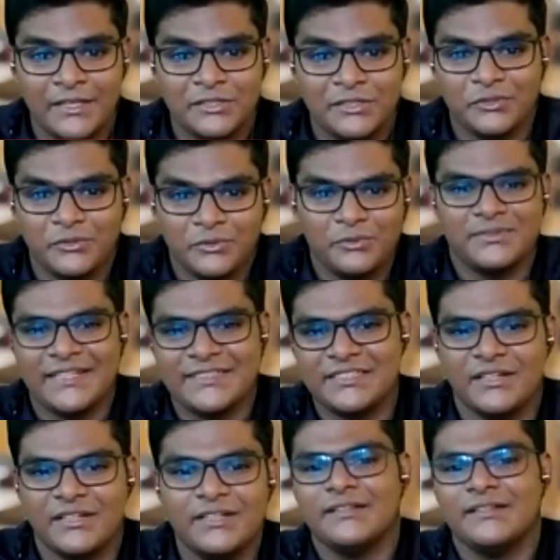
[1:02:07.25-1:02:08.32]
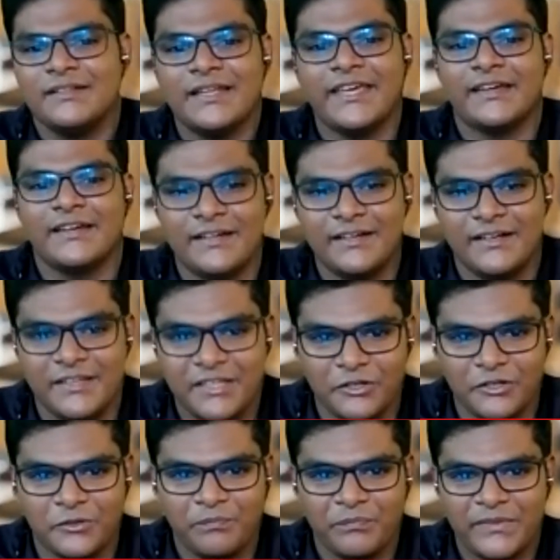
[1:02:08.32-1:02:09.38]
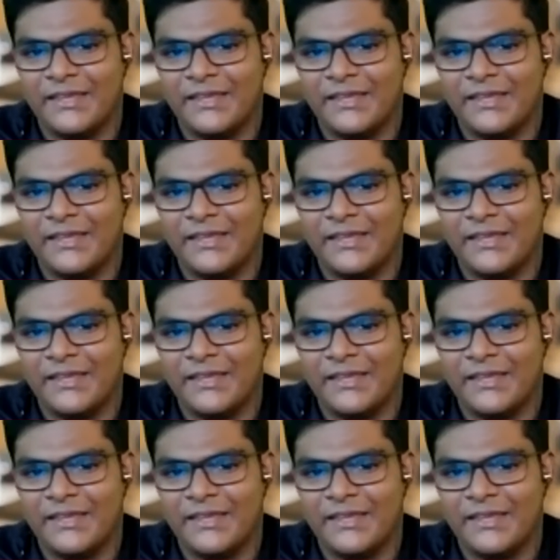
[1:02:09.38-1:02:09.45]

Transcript: So that's not like, uh, you know,